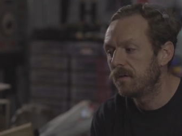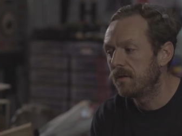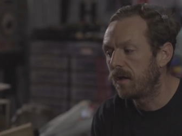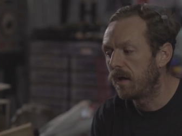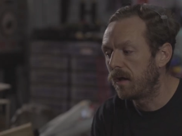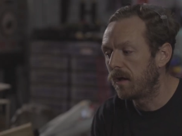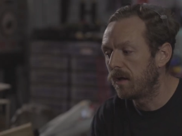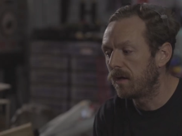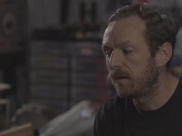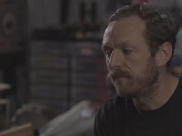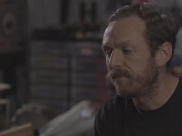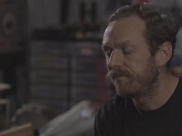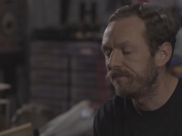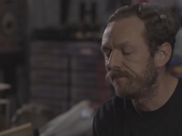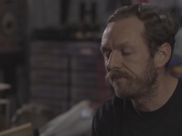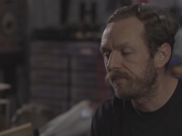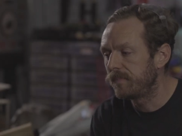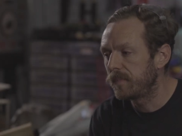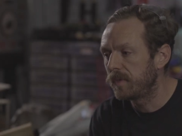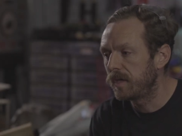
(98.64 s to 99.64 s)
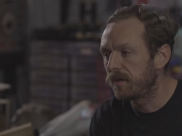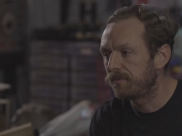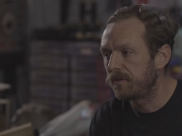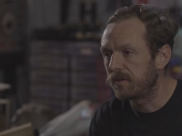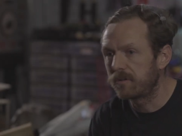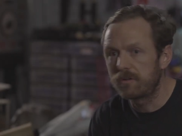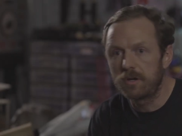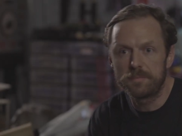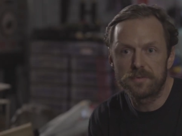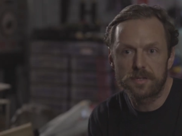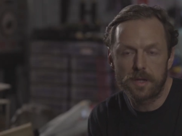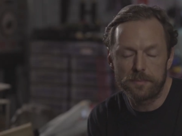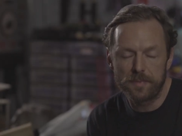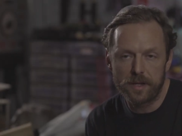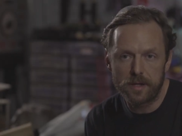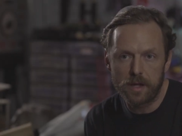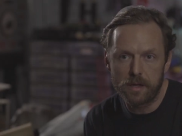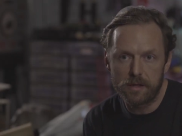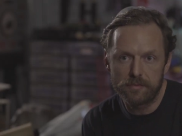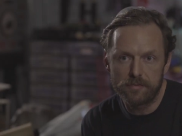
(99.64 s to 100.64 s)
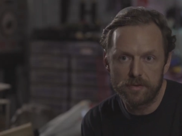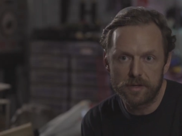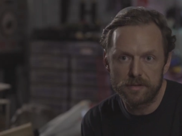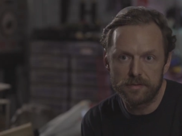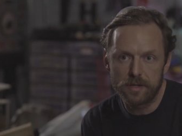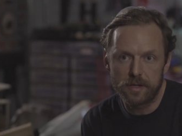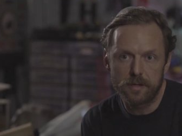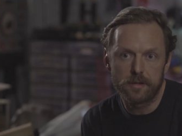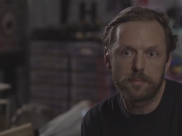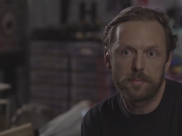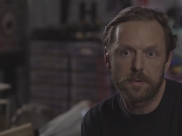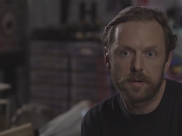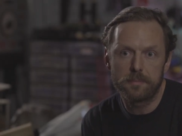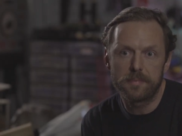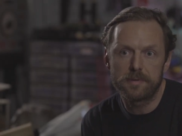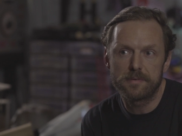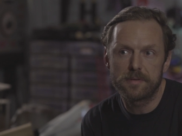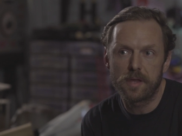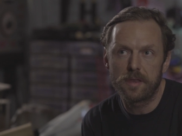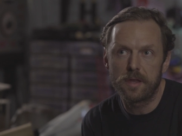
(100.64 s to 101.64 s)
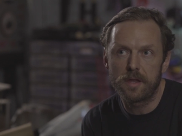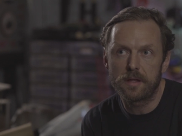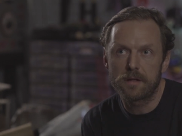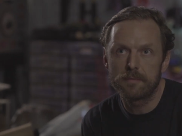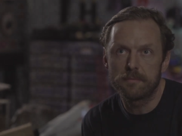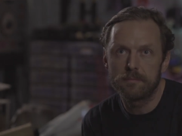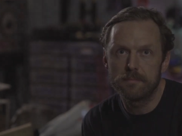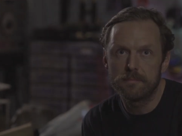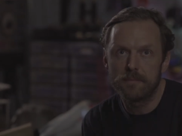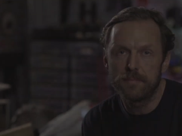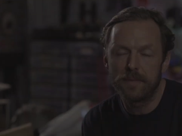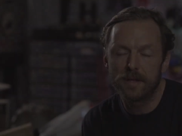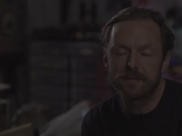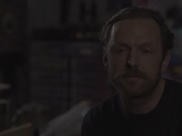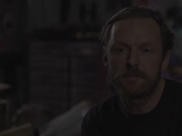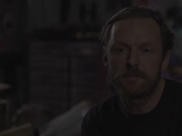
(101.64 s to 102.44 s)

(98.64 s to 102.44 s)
um, different groups coming together for the singular purpose, I think makes it